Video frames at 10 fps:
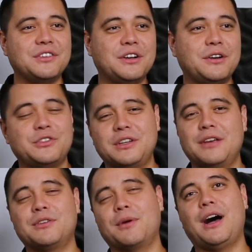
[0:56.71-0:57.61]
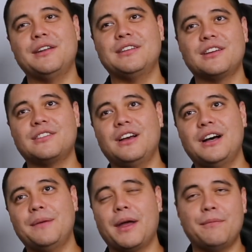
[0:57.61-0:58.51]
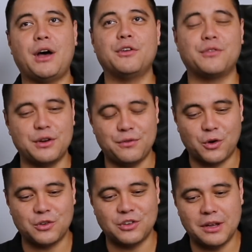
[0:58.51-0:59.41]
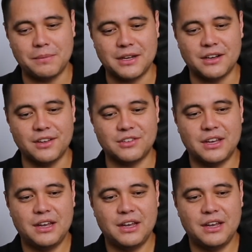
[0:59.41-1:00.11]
You know, to give some context, I was very fortunate because